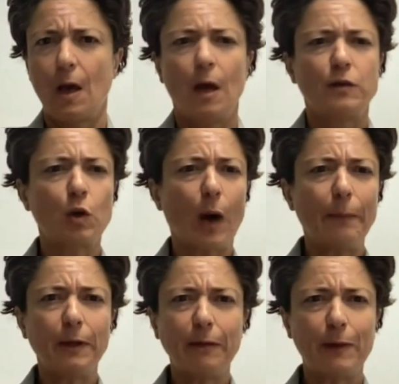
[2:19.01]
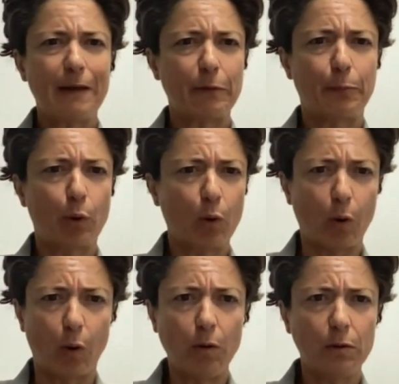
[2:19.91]
So I believe we have a
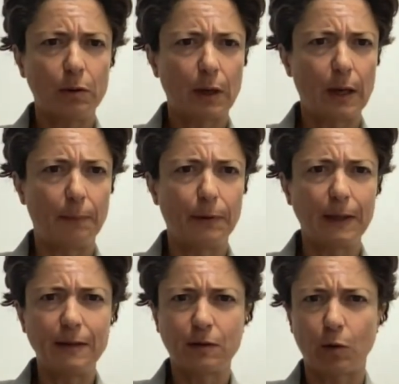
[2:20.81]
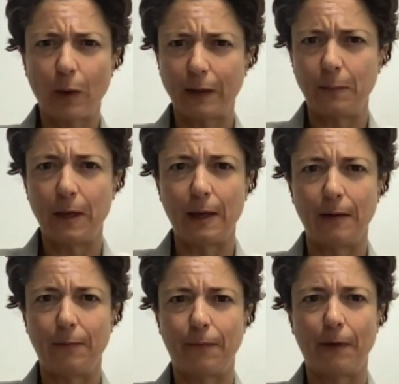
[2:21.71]
poll. Please correct me
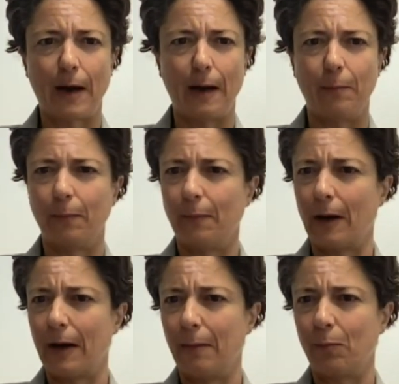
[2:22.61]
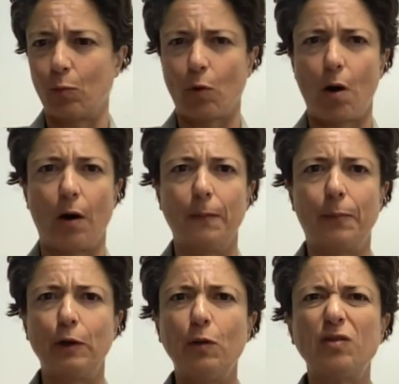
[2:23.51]
if I'm wrong,
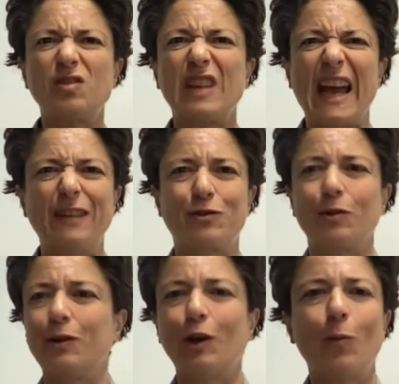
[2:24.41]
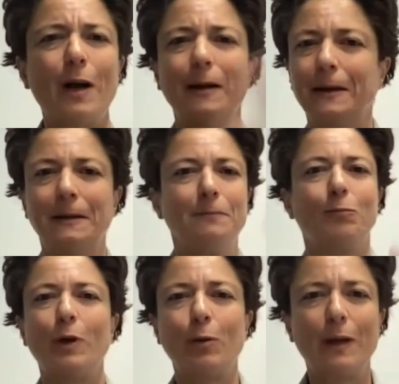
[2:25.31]
but you can just answer, you know what?
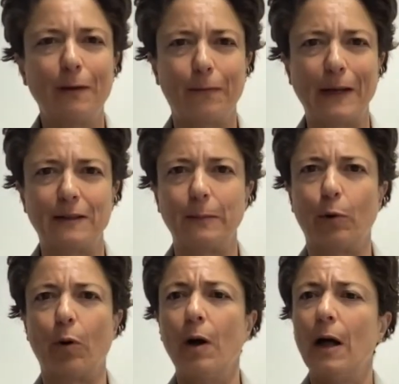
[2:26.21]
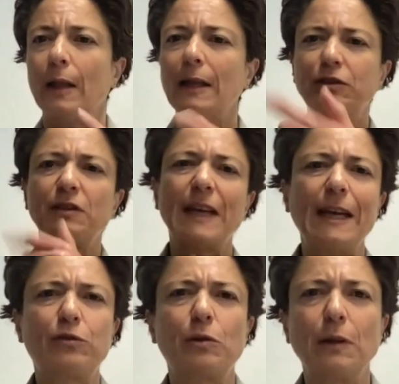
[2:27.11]
We don't need a fancy poll. Let's just
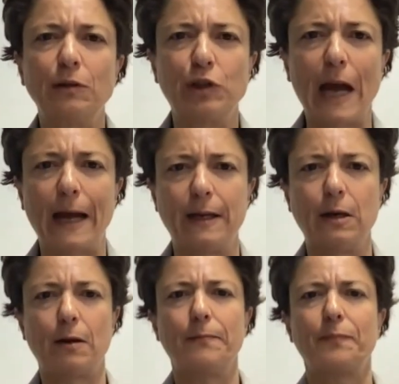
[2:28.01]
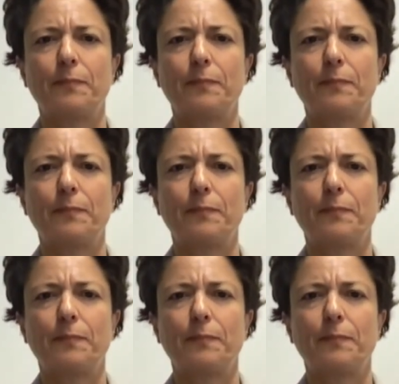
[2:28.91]
answer in the chat here.